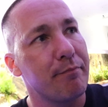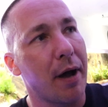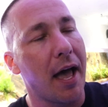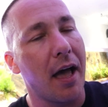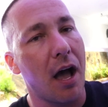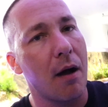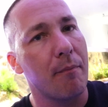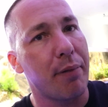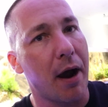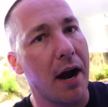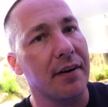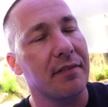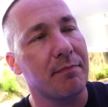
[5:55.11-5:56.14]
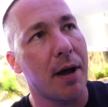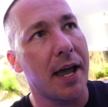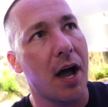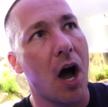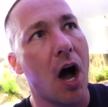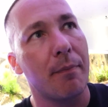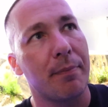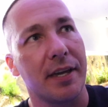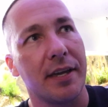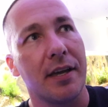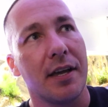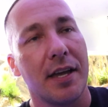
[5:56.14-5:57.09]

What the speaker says: But a part of my hobby